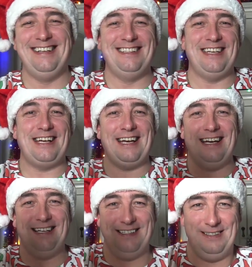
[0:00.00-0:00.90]
Take
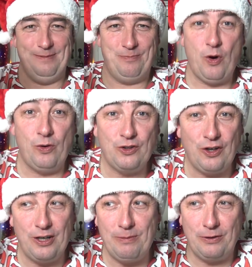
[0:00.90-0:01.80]
care. Oh, and
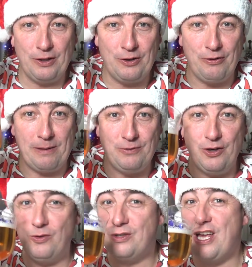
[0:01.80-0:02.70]
sorry about the crap
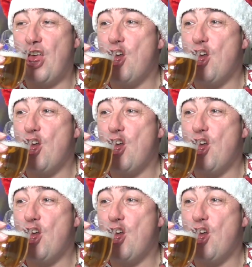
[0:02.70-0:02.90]
jokes.